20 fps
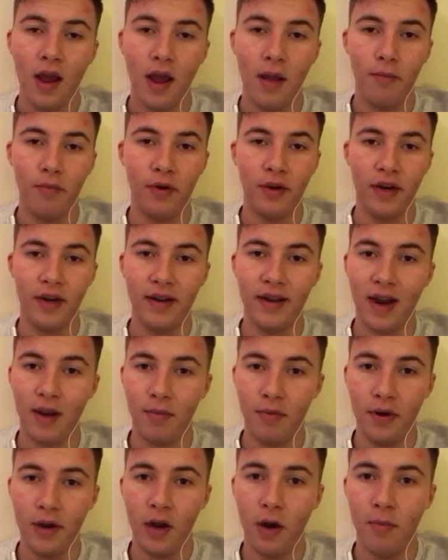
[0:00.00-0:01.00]
and bring in
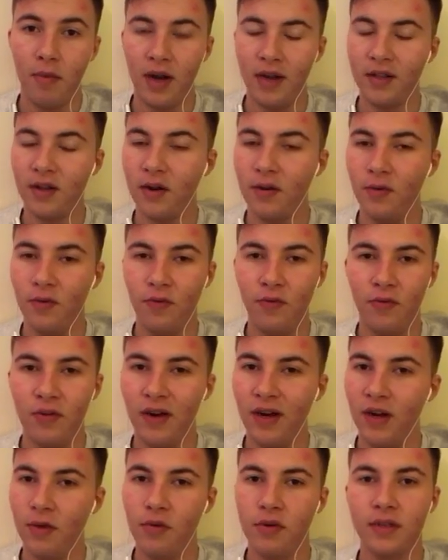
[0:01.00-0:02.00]
Gabriel, but I don't
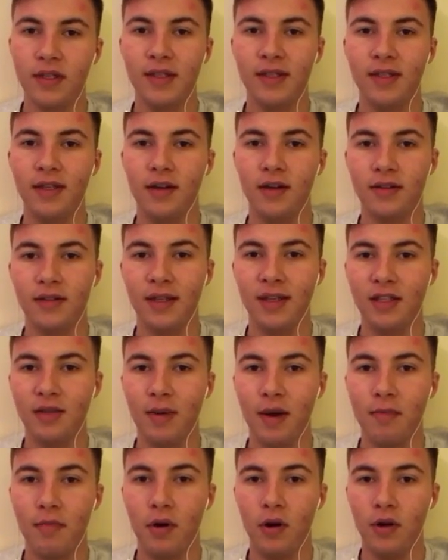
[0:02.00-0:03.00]
really want to see our
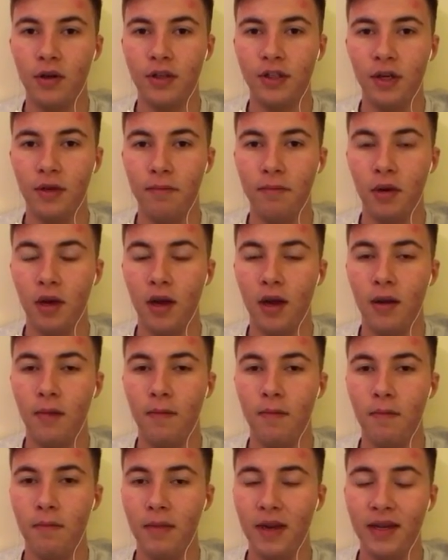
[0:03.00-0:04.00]
centre-back partnership
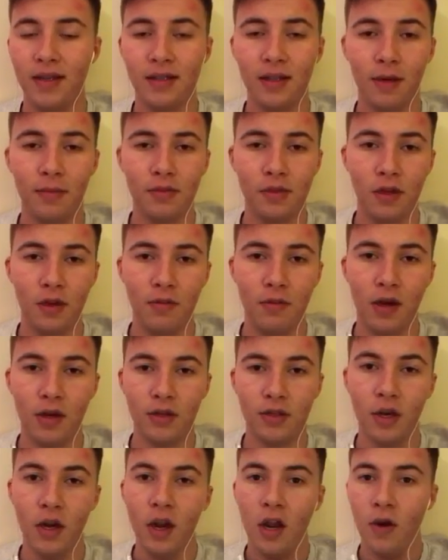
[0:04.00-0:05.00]
mixed up too much.